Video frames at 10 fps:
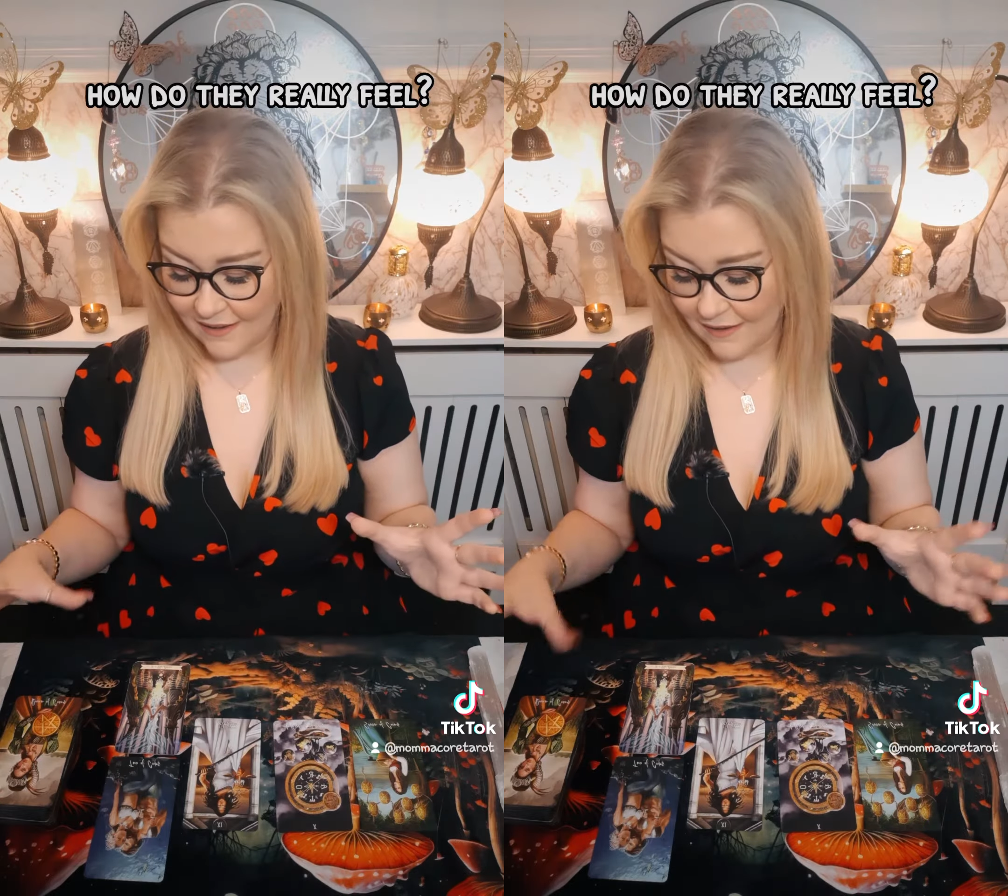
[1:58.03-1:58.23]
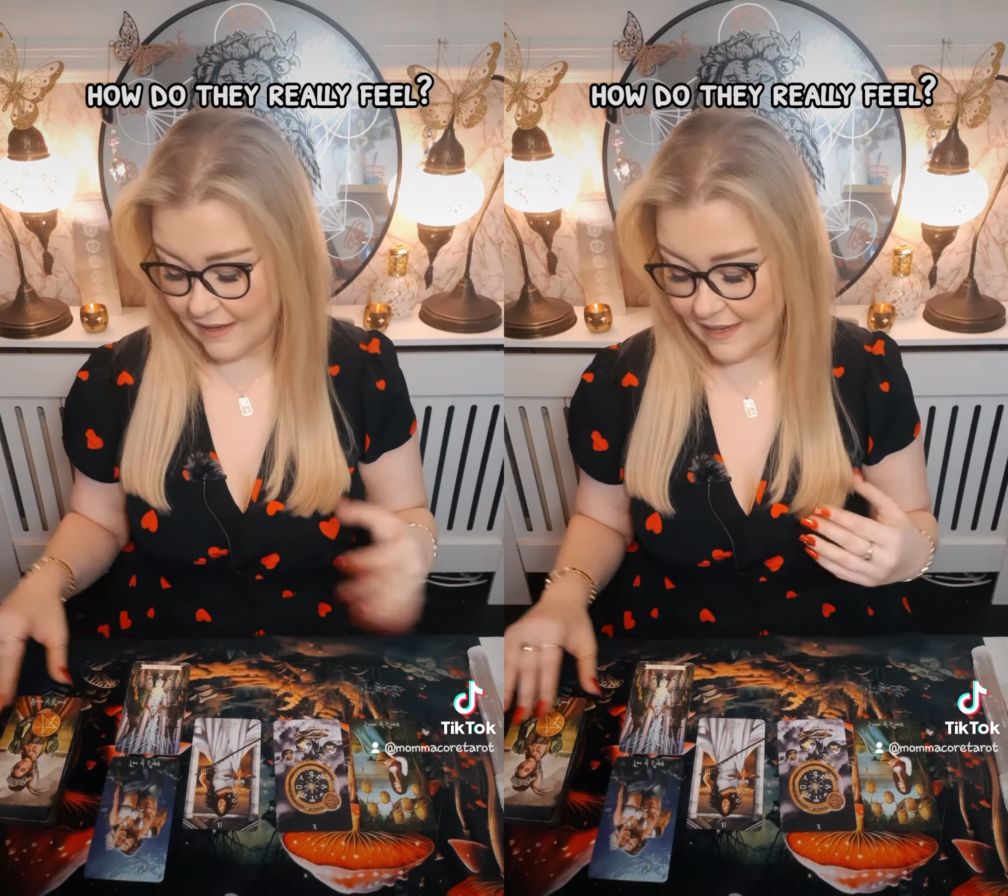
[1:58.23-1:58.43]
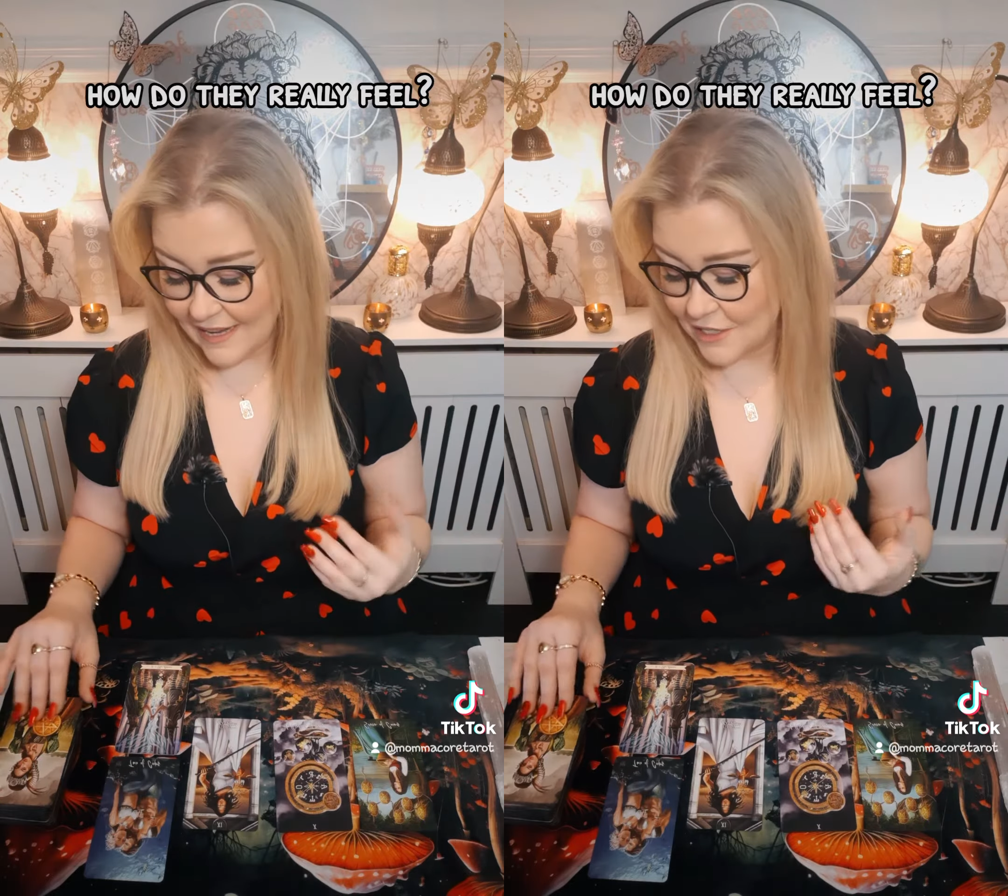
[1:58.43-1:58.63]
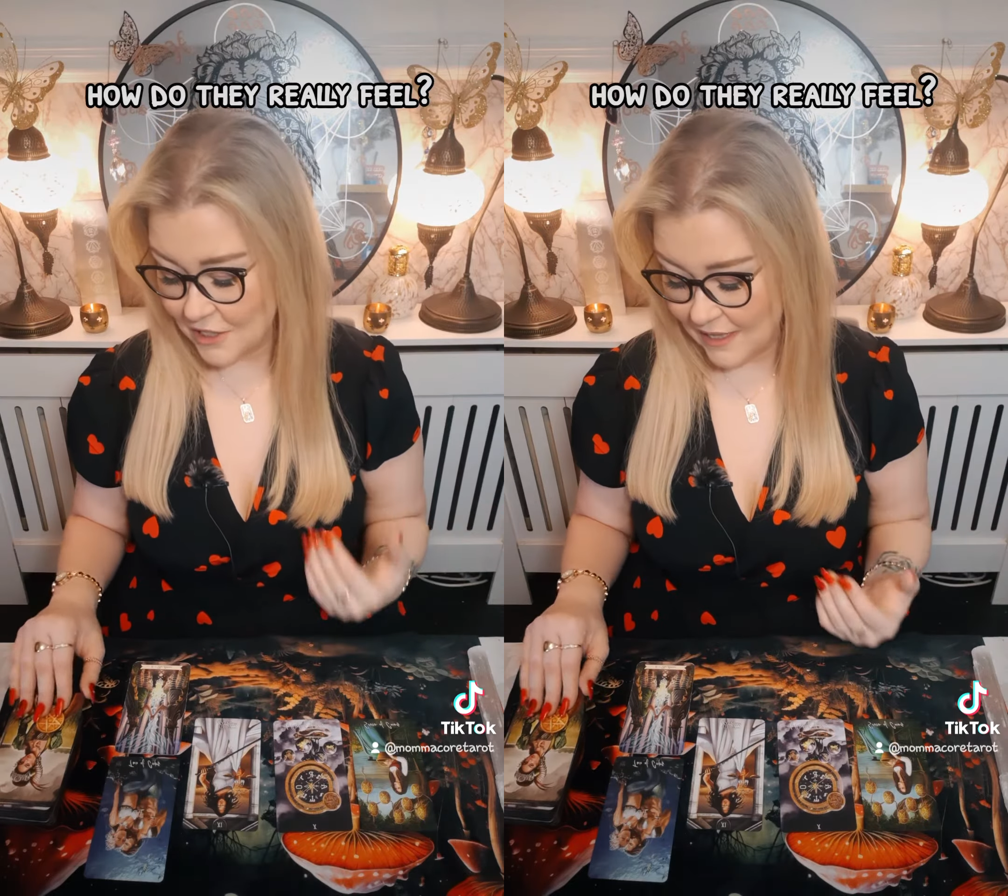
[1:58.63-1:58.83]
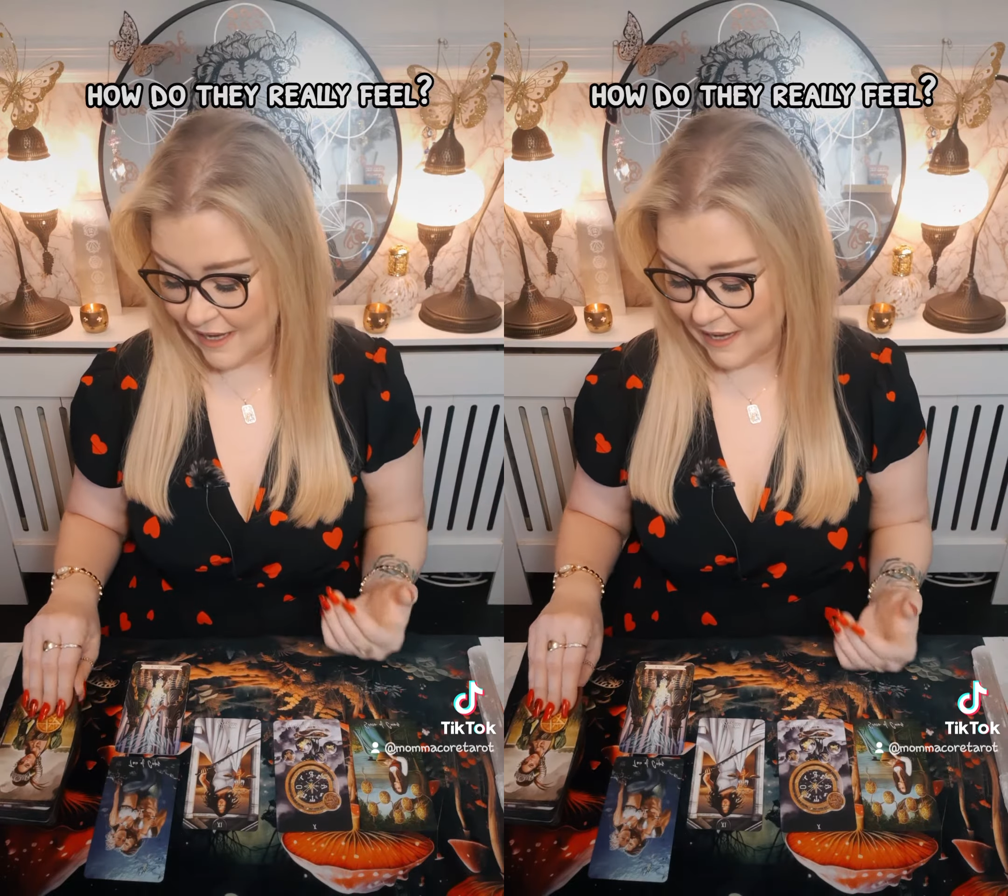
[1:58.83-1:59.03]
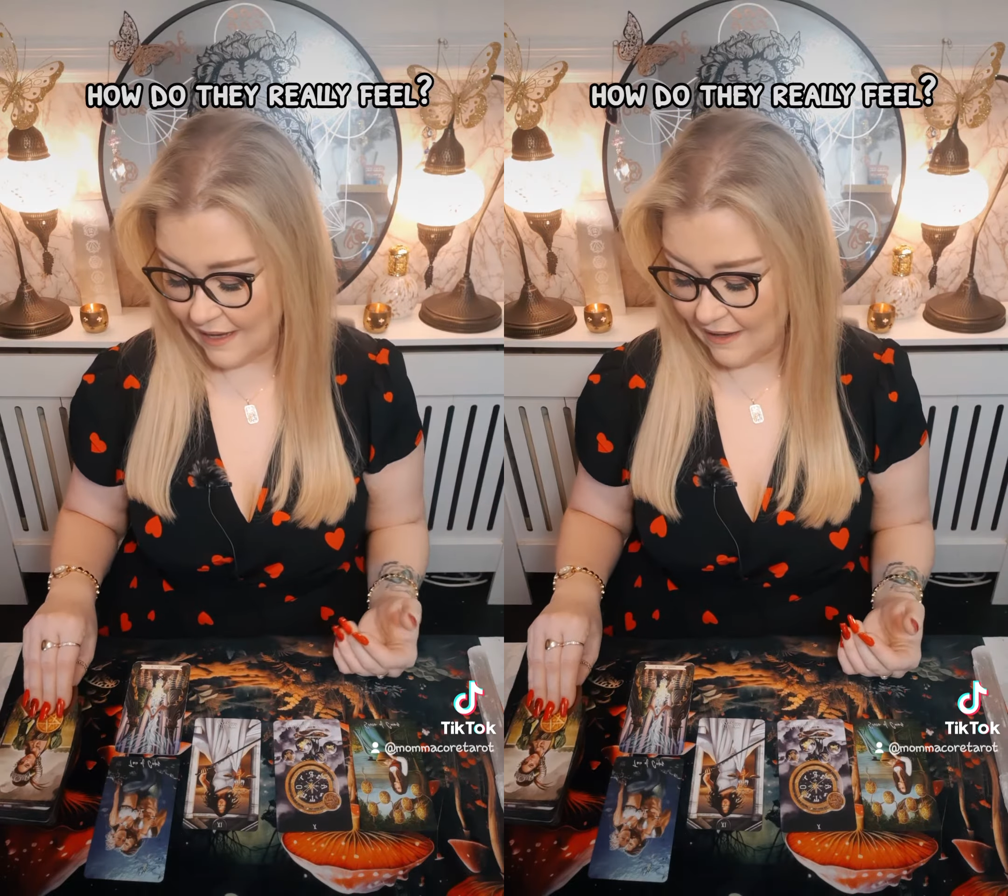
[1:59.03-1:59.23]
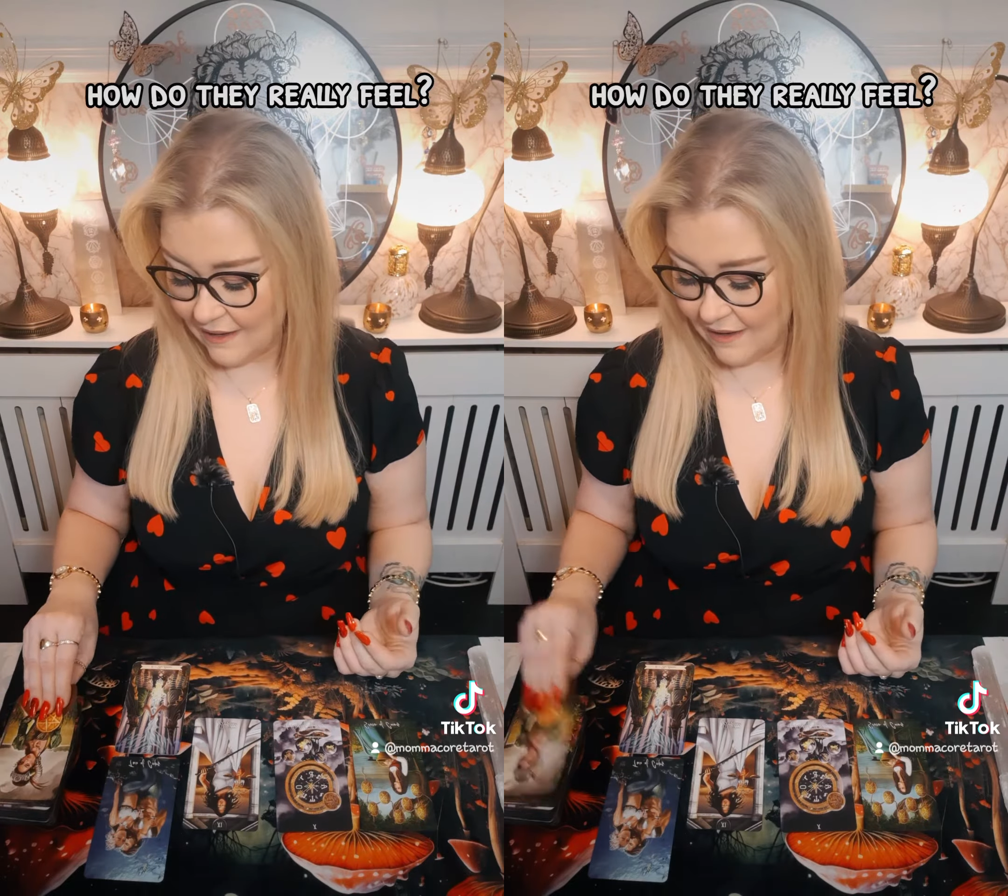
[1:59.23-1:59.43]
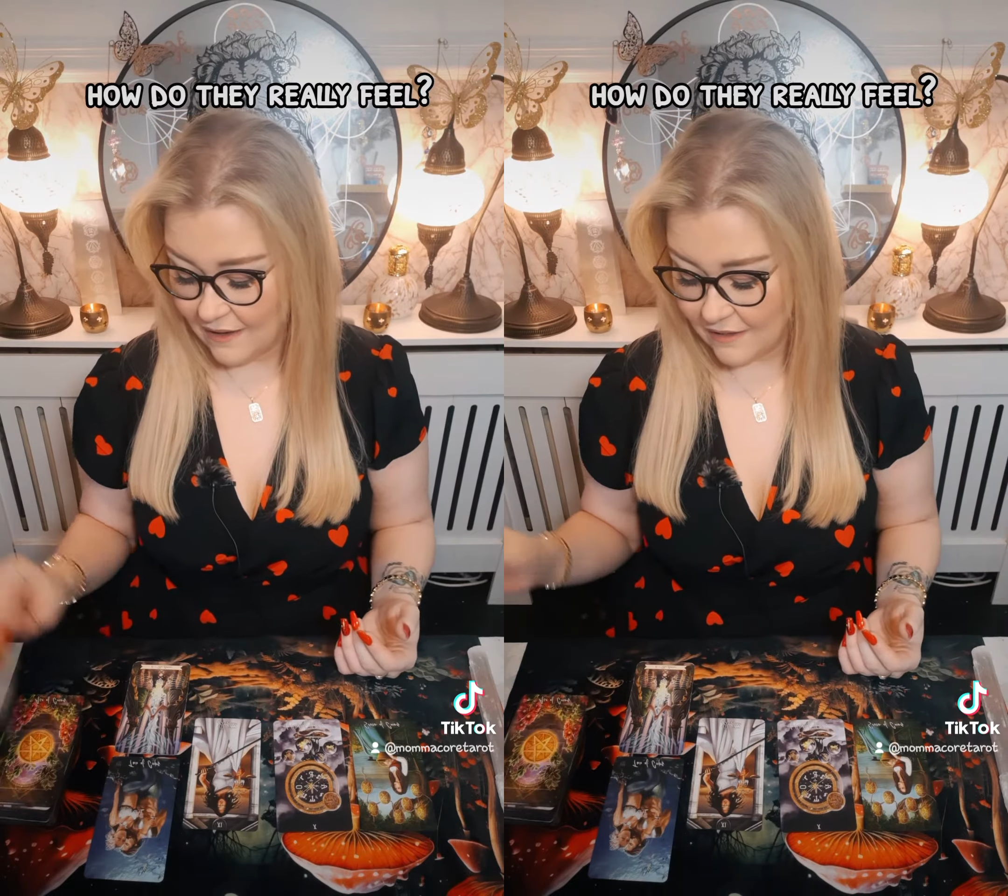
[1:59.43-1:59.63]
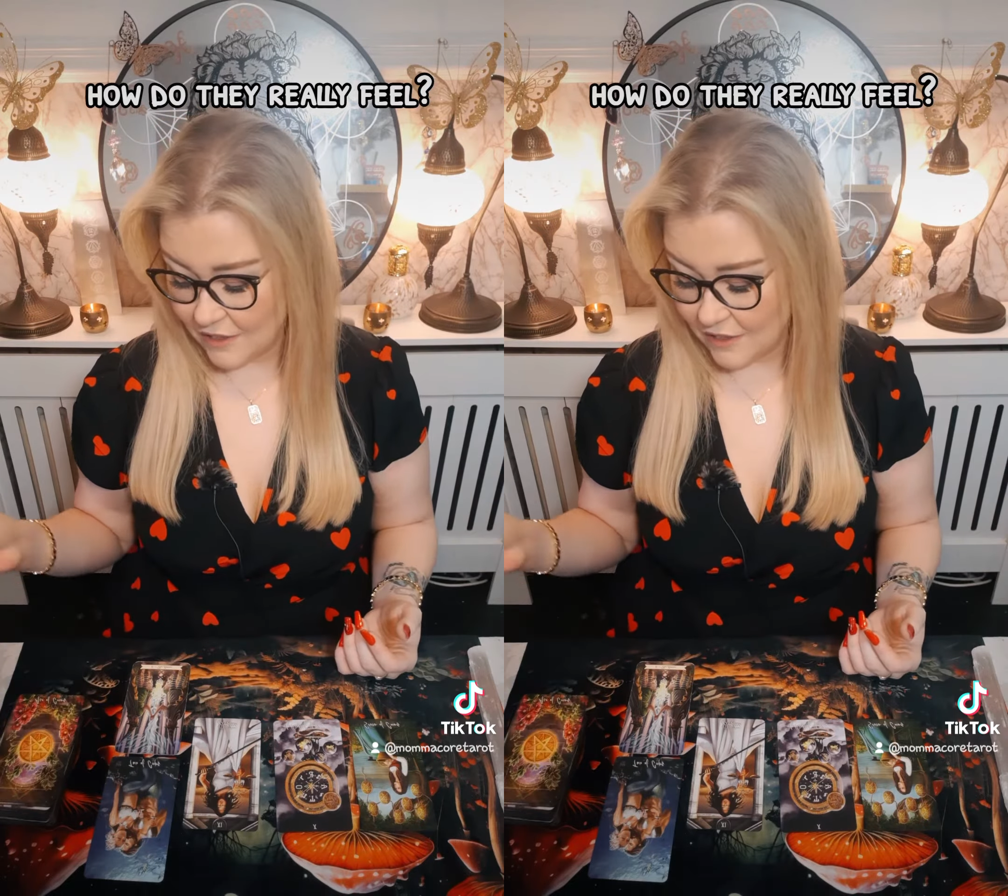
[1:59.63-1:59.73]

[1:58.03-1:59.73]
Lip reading: literally the